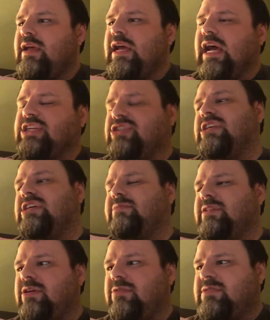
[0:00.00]
I shall seek him
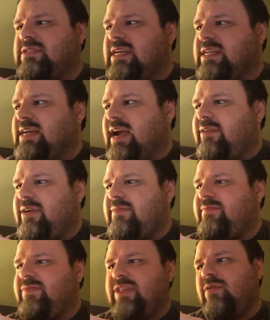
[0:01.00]
alone, said Taryn.
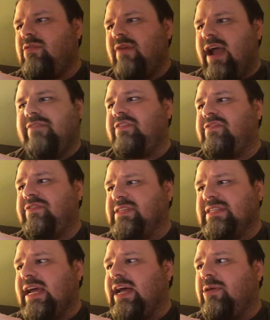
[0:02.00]
You were right in refusing
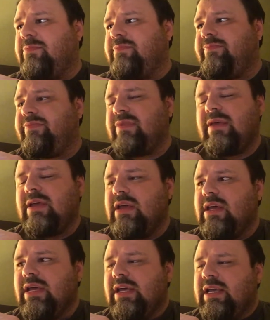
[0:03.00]
to help.
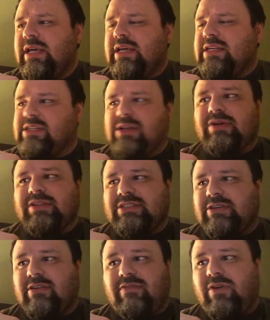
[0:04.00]
It is no
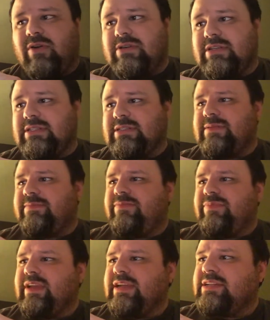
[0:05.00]
concern of yours.
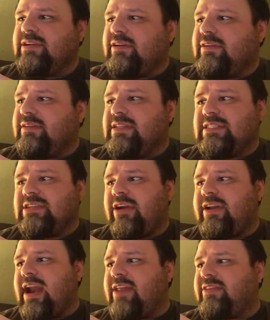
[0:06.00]
He turned and
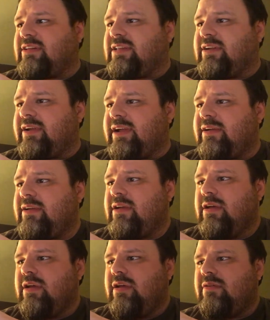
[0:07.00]
started out of the clearing.
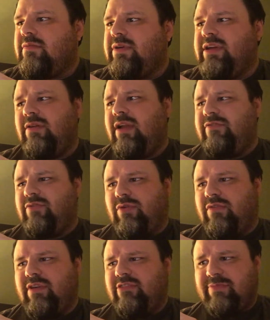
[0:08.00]
Well, you don't have to
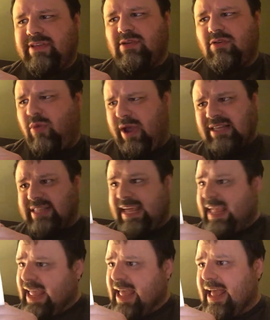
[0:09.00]
agree with me so
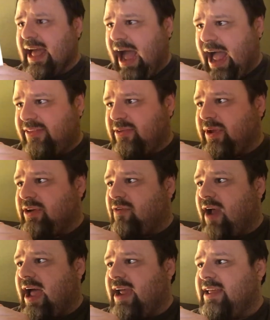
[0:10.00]
quickly, Islandwy
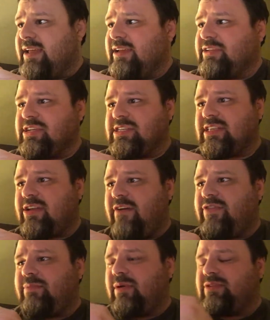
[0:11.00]
cried. She slid off
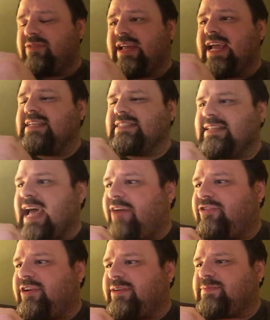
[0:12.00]
the boulder and hastened
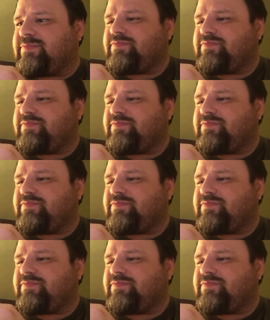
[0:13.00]
after him.